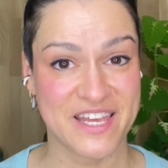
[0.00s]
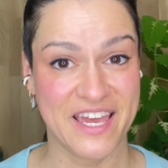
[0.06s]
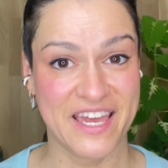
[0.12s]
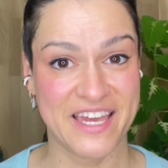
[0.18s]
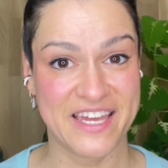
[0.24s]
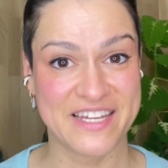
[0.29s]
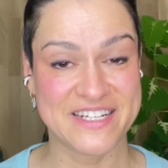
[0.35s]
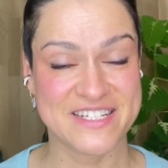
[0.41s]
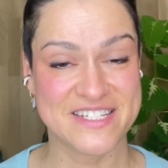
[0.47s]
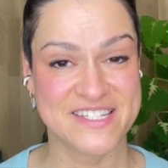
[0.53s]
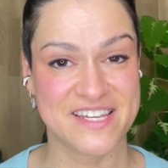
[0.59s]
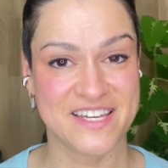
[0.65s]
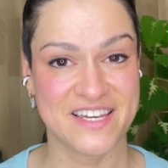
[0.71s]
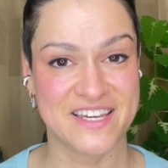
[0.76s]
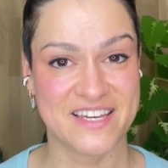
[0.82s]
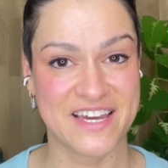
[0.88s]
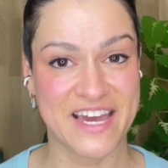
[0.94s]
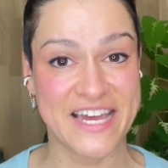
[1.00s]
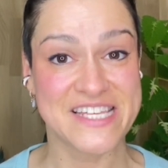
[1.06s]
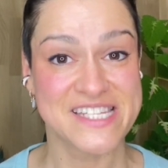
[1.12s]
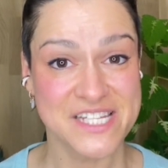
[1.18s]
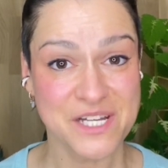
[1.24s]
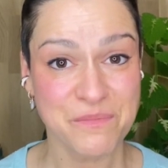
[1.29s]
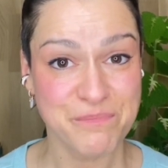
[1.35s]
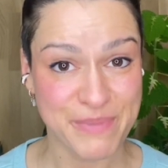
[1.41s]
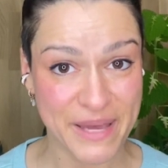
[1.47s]
And I
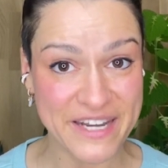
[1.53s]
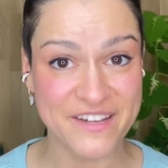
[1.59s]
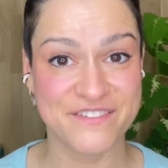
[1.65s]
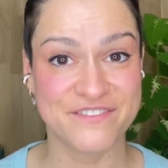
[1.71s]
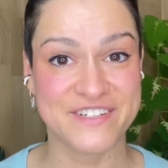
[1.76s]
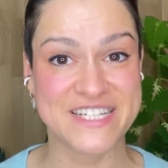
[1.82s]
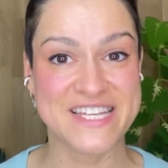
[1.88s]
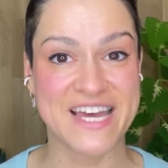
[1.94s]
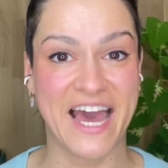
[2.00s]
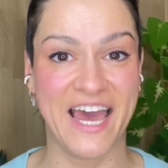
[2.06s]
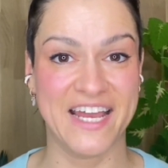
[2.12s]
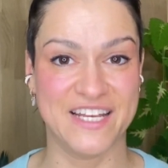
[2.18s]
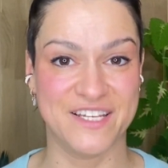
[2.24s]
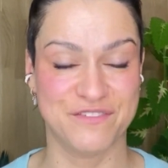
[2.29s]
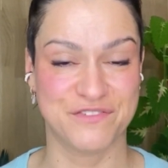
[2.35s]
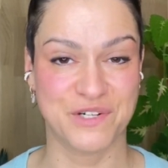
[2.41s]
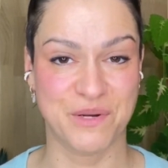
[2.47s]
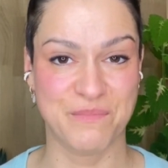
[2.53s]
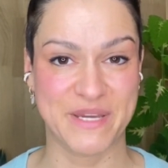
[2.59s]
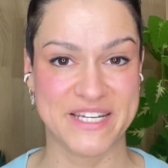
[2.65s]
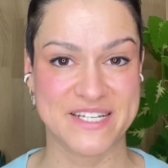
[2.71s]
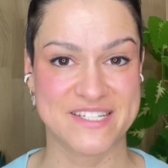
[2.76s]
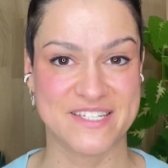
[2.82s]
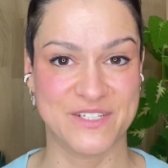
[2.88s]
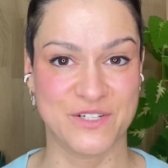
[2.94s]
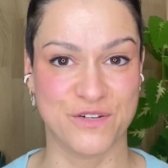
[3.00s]
still benefit highly from
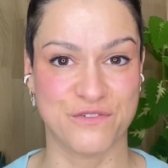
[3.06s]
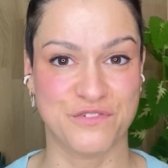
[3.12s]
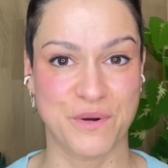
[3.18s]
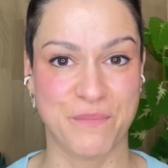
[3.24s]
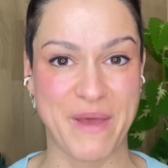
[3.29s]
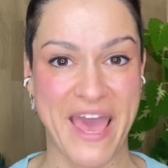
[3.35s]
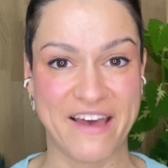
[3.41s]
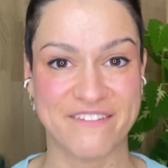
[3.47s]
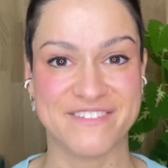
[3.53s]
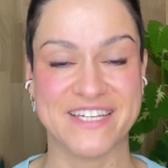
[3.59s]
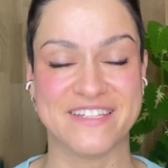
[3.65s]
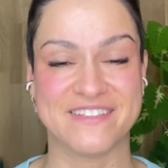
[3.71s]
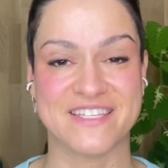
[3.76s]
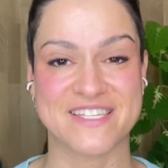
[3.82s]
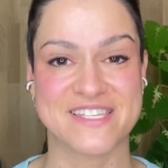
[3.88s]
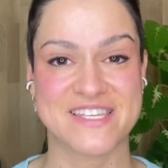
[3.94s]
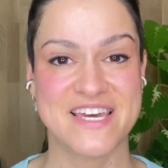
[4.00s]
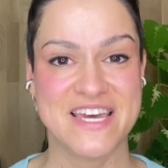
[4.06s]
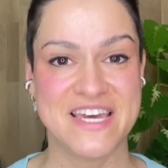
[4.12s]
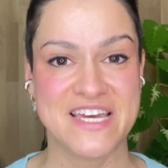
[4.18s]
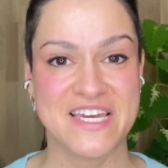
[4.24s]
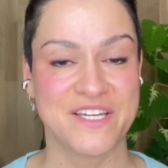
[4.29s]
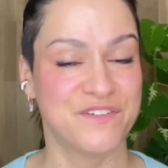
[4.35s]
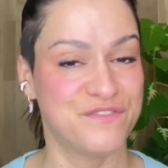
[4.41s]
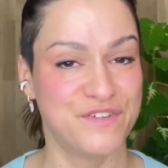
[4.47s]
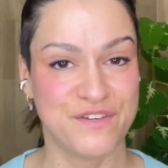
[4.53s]
it, you know, from having this
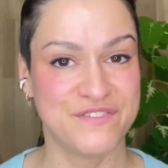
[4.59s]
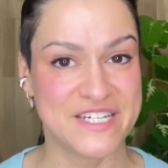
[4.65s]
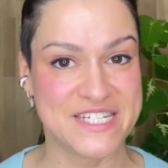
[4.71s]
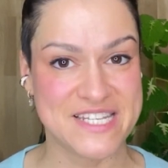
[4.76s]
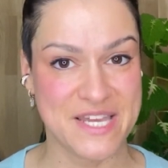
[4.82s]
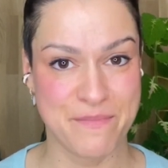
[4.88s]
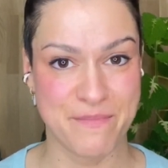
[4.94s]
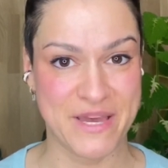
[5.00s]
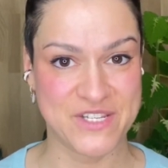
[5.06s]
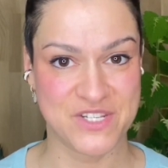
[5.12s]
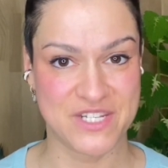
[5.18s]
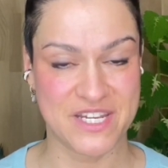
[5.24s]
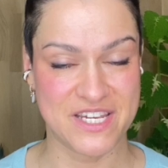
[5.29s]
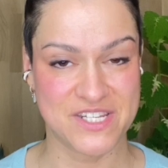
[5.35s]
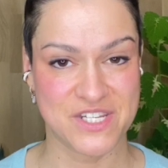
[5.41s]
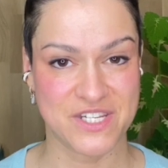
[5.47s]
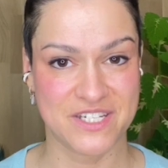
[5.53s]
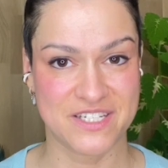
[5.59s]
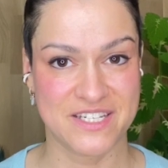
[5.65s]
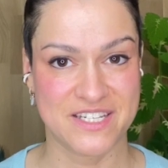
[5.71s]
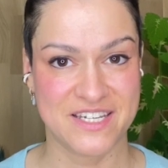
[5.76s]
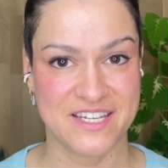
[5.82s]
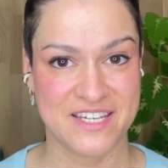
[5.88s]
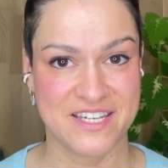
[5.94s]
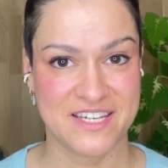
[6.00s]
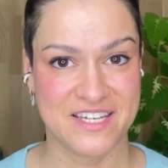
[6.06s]
vivid imagination.
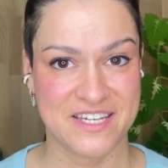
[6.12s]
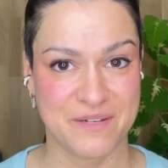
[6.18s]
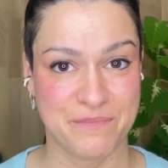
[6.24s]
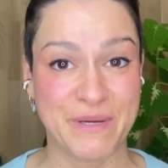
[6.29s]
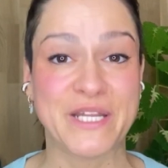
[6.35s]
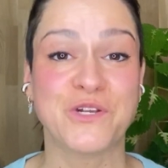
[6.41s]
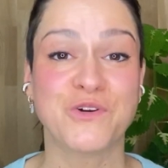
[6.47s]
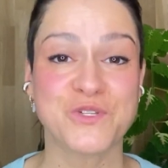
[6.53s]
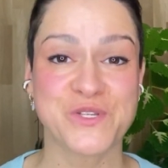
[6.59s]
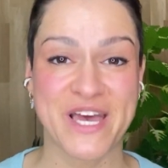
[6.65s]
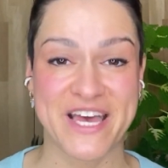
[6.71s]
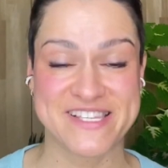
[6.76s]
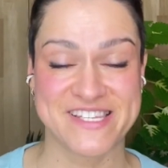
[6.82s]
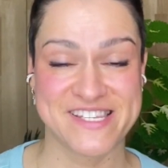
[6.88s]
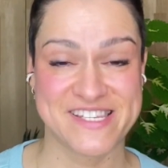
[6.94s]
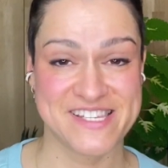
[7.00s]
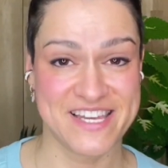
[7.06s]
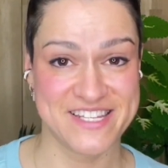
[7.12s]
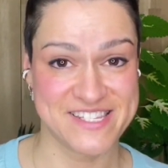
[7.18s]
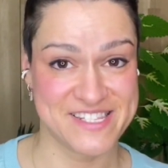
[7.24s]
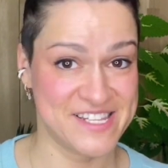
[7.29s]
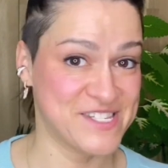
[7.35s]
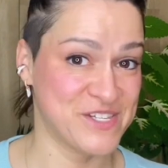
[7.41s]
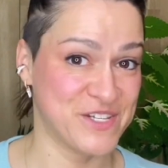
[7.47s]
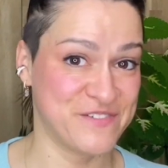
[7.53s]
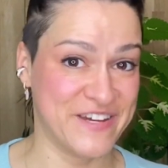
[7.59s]
But it also has its
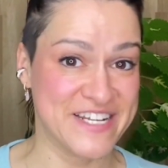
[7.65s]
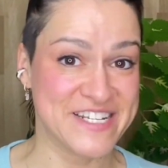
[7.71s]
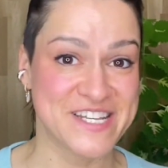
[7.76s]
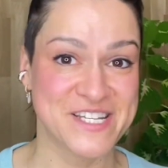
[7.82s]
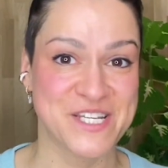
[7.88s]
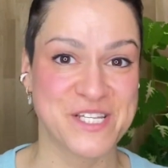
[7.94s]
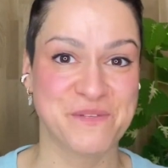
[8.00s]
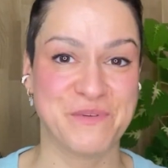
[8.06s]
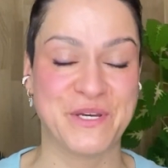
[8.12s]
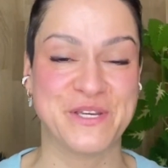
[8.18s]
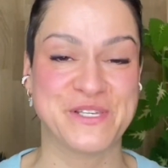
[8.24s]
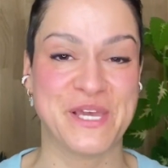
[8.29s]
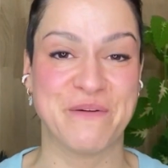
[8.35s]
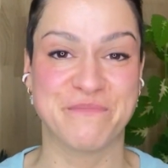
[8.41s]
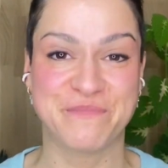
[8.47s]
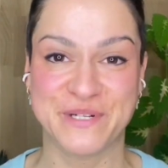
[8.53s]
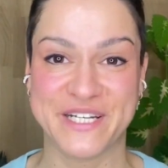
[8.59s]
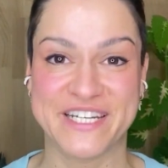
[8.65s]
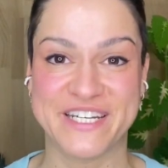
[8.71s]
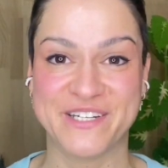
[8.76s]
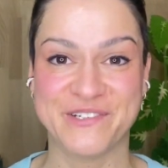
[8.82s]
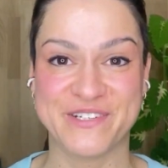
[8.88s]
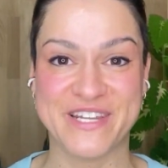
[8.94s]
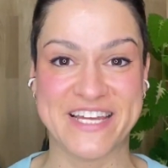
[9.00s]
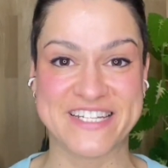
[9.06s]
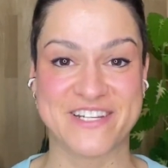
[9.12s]
disadvantages, because I'm pretty
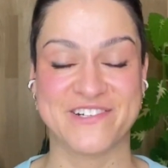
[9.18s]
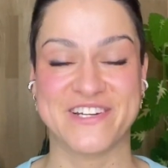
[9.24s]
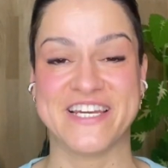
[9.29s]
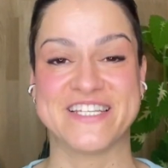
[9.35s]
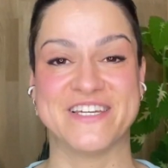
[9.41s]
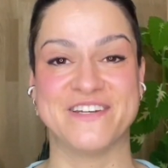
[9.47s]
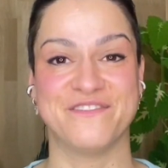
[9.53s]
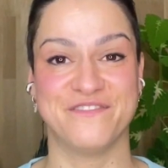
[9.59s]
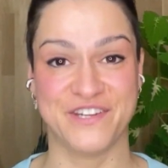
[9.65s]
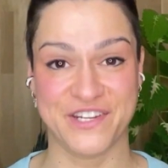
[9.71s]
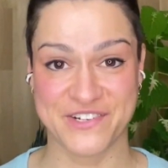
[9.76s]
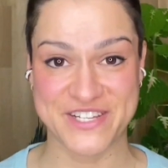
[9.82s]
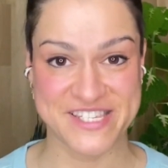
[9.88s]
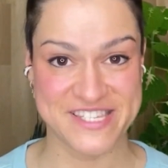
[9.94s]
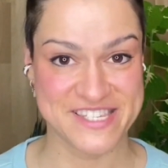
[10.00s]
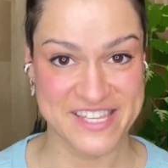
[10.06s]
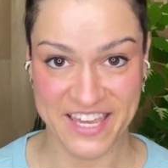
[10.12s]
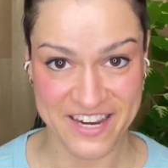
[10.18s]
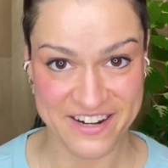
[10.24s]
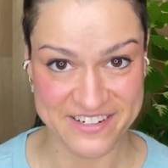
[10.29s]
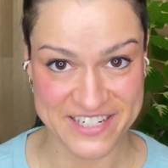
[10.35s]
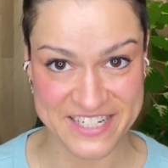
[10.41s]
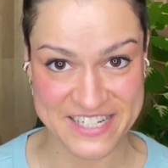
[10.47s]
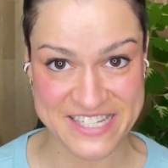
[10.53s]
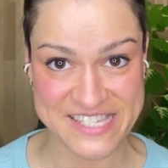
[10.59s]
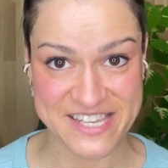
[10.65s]
good at creating very
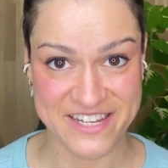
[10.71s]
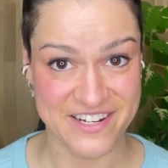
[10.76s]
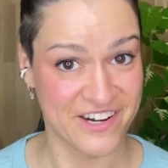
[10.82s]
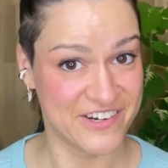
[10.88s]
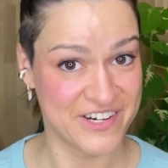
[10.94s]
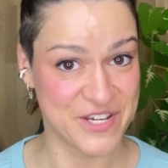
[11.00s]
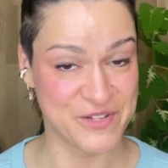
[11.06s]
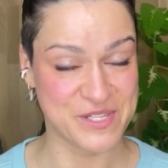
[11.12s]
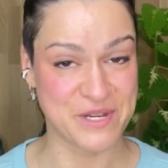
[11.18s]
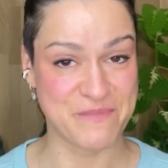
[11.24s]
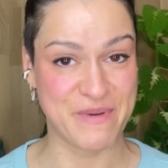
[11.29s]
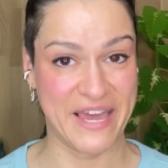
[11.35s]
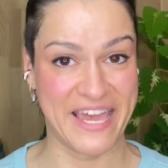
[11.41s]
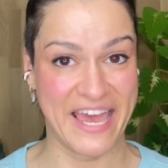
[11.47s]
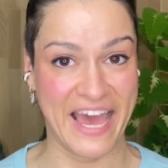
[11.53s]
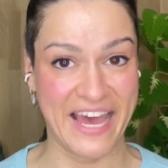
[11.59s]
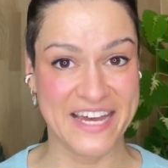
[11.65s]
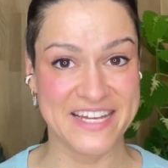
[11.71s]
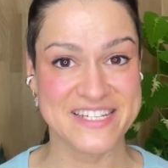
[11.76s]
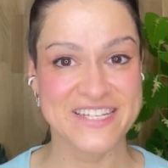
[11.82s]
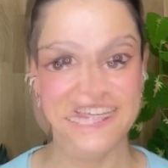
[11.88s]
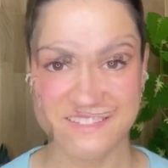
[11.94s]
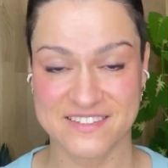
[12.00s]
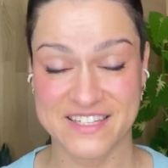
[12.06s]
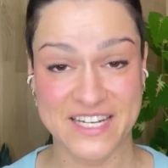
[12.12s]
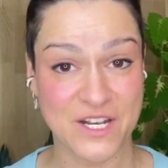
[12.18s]
scary scenarios in my head
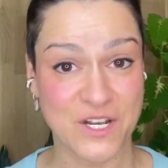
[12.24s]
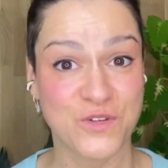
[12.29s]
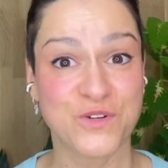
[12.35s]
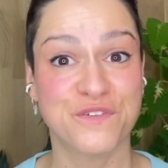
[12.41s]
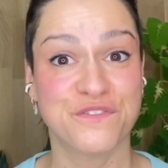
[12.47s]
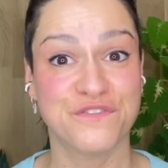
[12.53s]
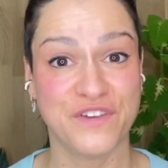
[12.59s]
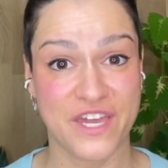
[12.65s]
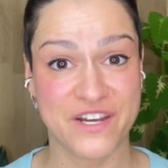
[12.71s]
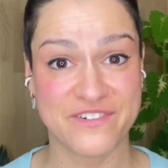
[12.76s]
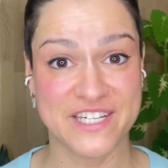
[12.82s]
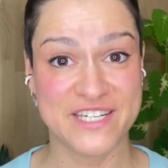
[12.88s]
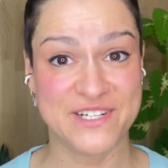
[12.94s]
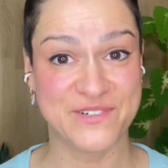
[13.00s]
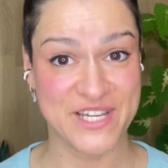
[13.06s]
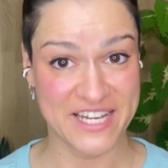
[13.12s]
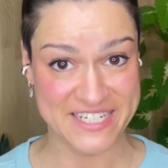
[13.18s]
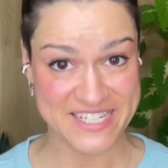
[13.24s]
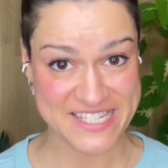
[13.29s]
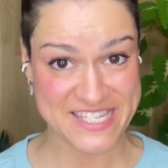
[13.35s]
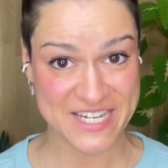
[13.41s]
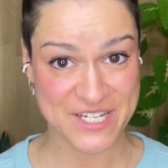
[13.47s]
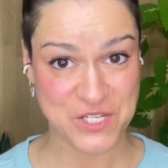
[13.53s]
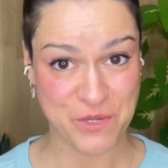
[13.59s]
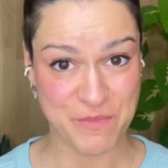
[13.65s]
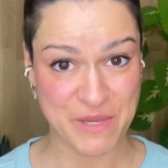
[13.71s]
that look very
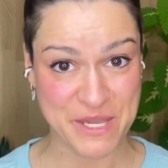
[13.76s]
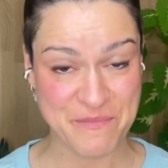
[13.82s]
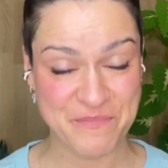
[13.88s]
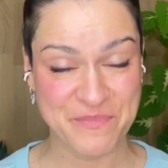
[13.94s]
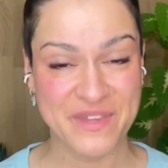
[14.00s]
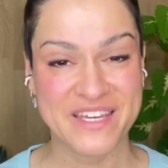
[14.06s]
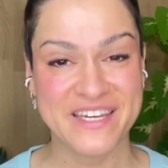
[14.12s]
realistic to me.